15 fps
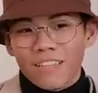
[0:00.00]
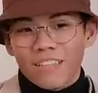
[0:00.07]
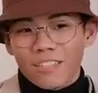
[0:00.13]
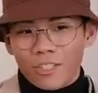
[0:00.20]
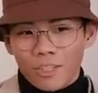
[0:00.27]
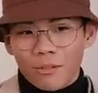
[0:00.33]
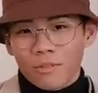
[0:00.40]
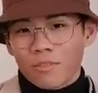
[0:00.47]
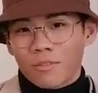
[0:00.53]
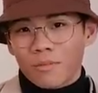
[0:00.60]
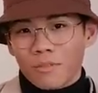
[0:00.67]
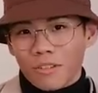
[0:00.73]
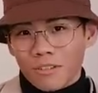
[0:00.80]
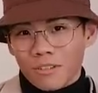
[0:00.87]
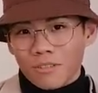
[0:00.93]
This chair was
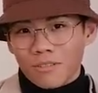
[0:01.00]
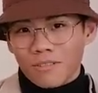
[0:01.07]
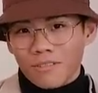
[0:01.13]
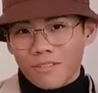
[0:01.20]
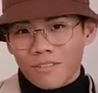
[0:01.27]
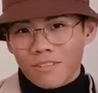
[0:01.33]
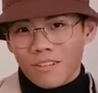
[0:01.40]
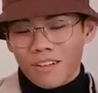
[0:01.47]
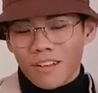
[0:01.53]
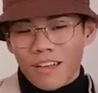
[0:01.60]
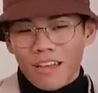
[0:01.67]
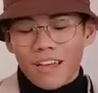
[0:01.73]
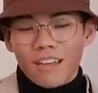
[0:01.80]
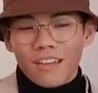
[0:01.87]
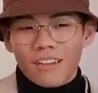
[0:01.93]
from you. Mm -hmm.
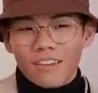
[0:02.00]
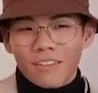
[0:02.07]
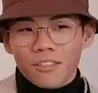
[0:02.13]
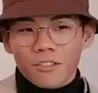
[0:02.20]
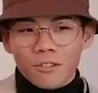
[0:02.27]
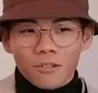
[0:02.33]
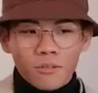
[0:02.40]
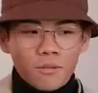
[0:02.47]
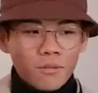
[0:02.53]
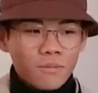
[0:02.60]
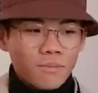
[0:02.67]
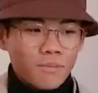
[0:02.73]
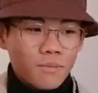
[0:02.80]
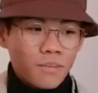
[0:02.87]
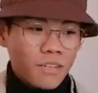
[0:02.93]
And
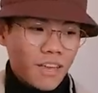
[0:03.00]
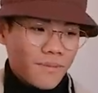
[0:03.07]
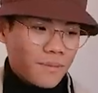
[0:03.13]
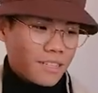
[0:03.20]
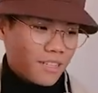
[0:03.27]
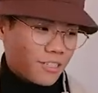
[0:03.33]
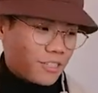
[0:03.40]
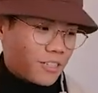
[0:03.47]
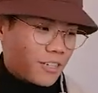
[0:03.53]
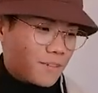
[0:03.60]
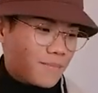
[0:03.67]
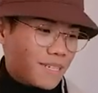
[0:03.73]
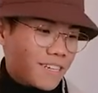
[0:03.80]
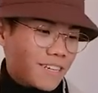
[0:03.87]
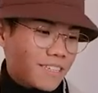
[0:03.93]
you gave me this
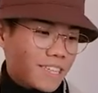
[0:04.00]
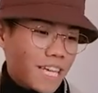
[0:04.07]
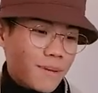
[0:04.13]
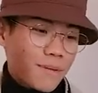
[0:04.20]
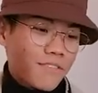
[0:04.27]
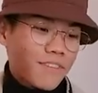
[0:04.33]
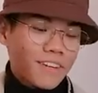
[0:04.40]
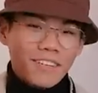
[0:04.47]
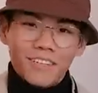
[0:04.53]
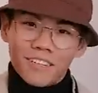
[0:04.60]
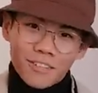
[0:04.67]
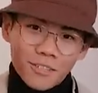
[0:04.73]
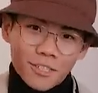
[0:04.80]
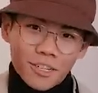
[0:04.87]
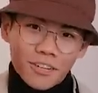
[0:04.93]
chair because Emma found
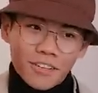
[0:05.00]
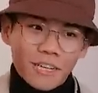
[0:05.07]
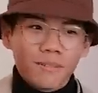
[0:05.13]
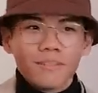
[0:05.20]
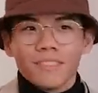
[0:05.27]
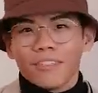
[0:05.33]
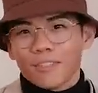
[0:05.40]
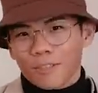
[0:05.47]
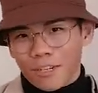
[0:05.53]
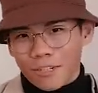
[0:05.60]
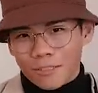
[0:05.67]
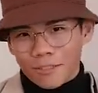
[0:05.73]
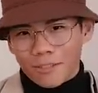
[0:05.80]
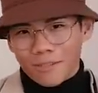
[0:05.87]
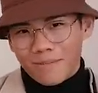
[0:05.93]
another chair that was in the
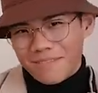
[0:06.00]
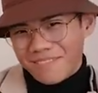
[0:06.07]
trash room.